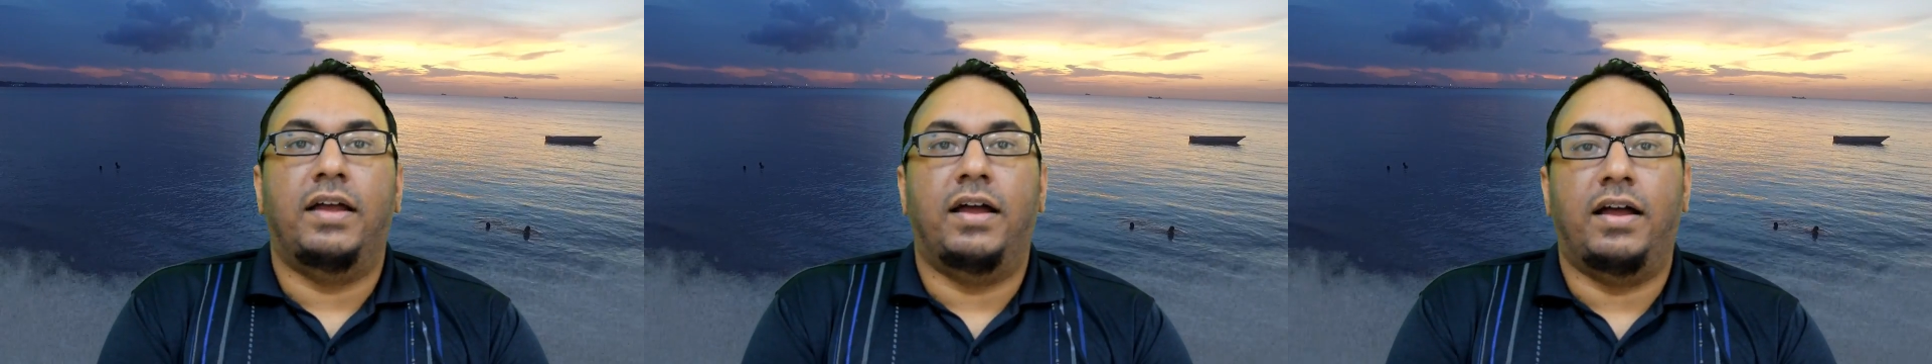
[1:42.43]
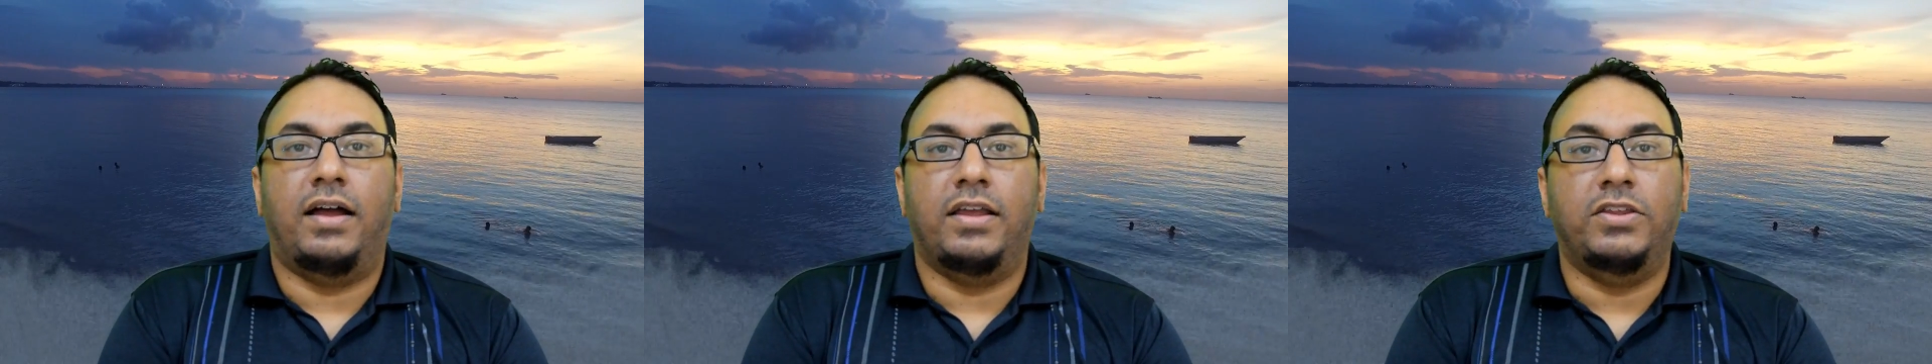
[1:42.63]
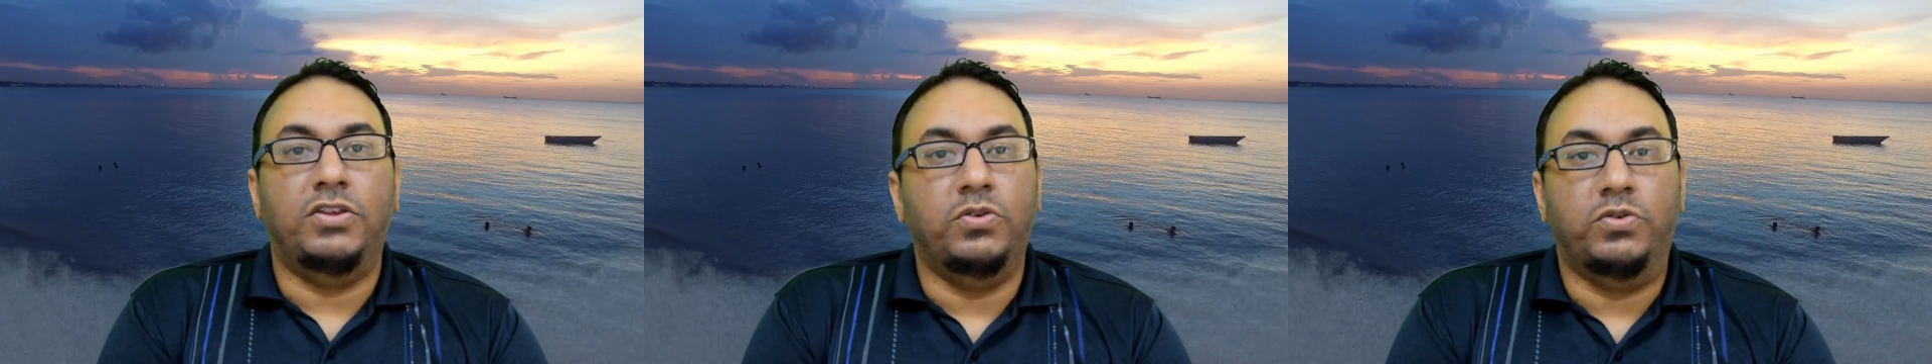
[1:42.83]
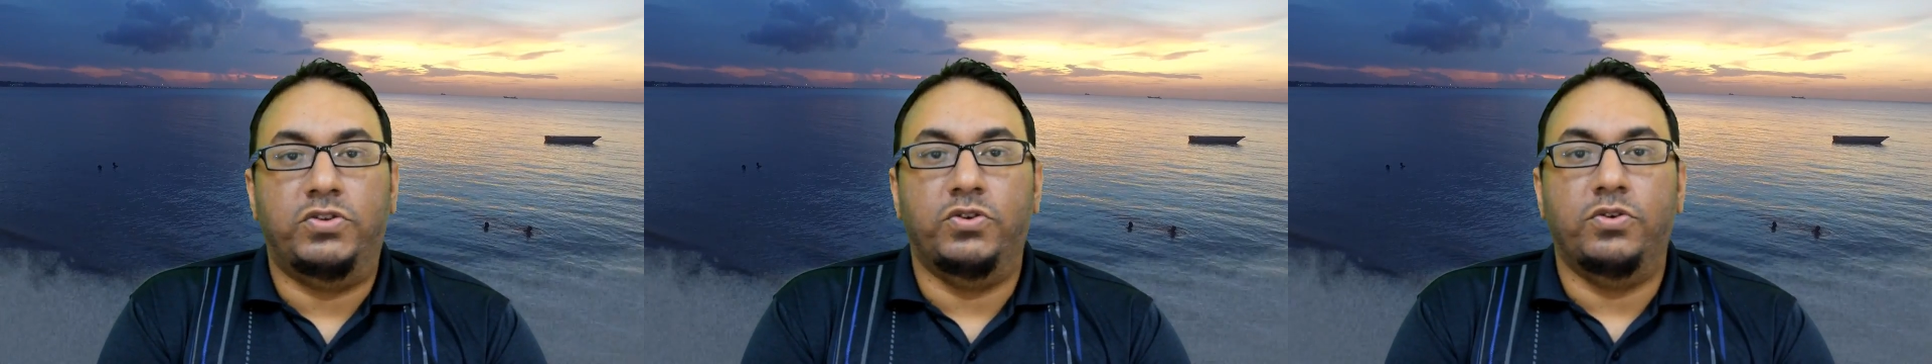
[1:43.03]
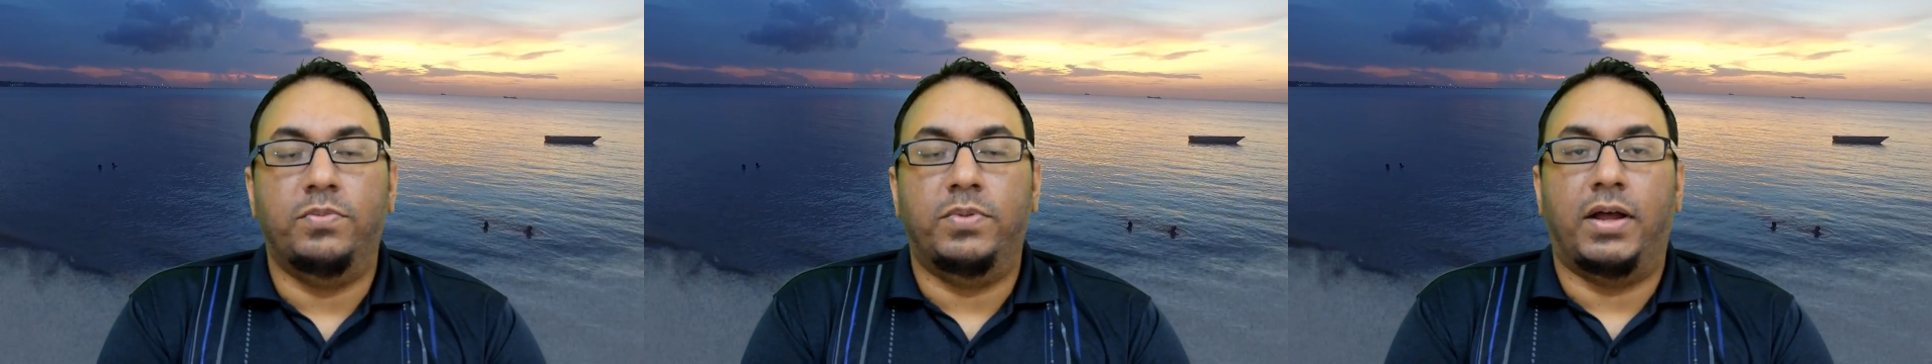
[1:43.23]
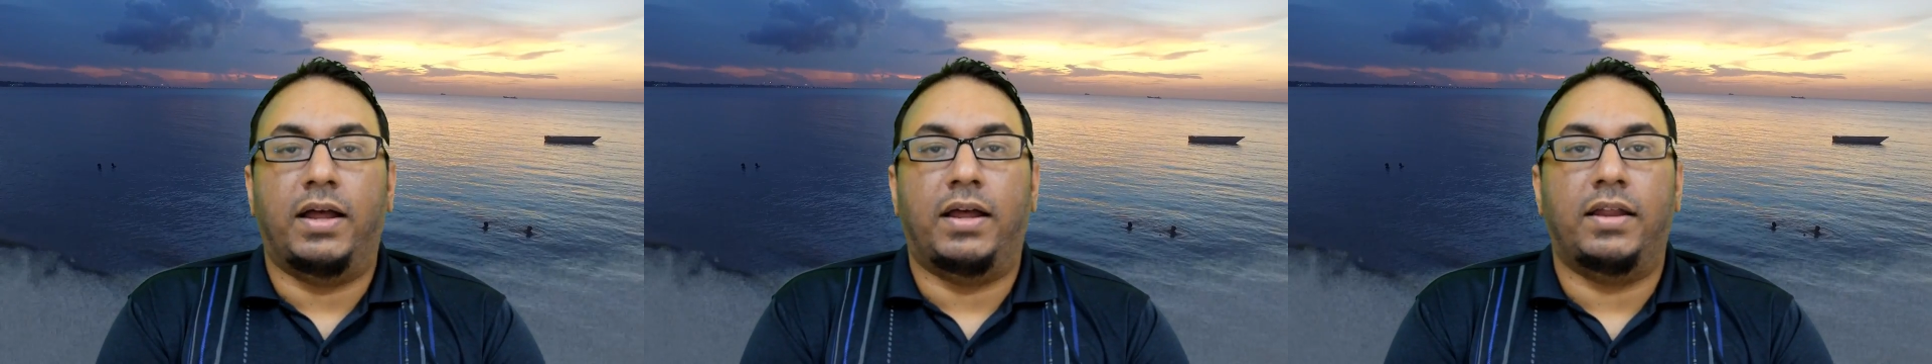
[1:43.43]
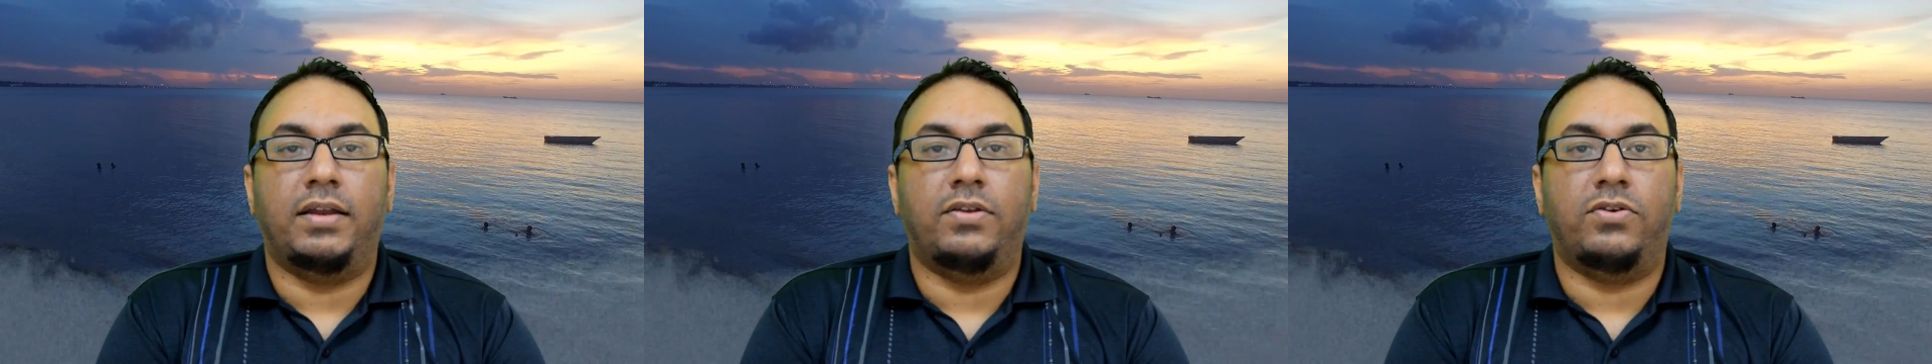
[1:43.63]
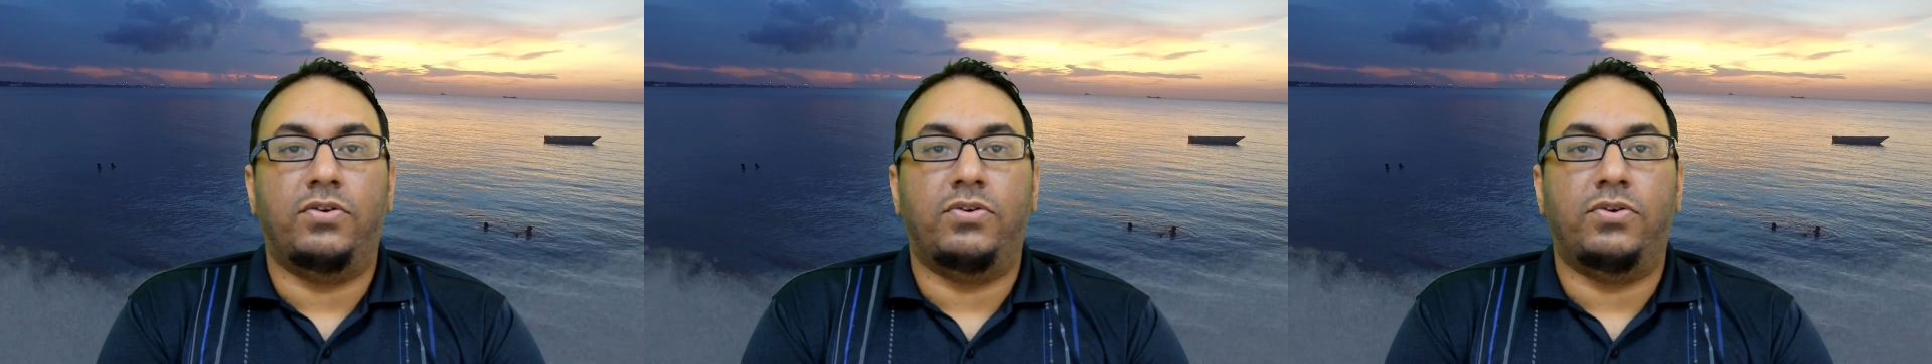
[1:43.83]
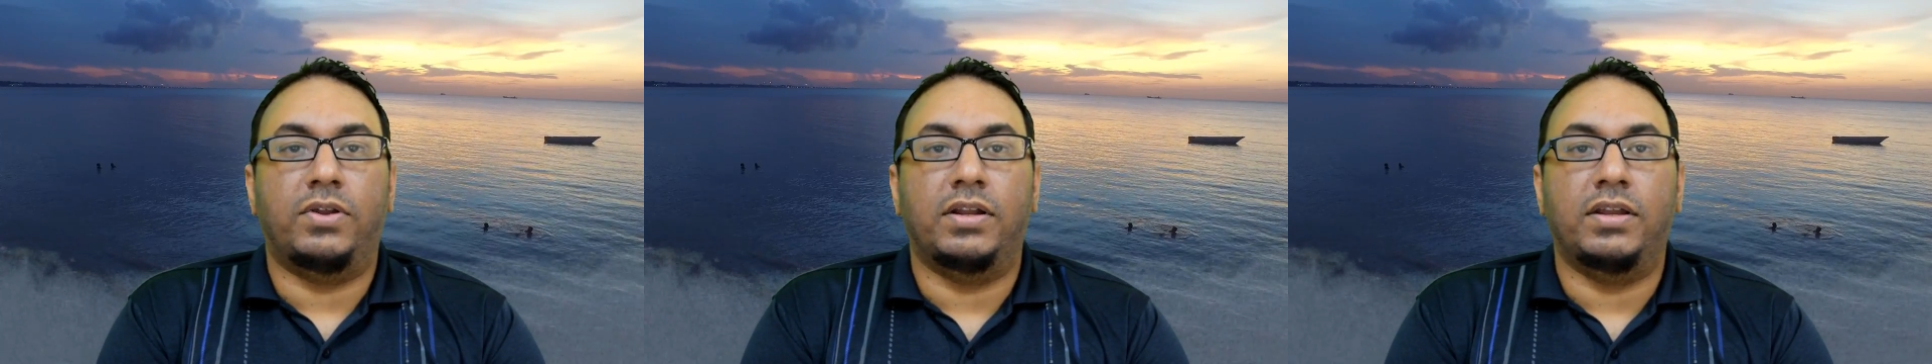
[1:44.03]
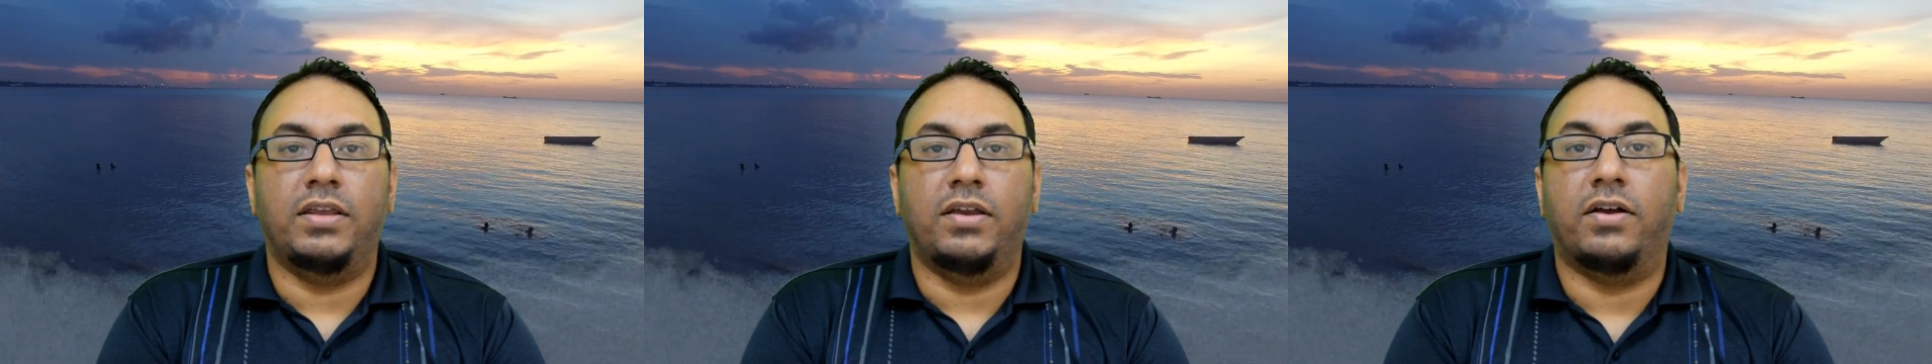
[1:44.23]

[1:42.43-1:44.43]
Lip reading: YouTube and all the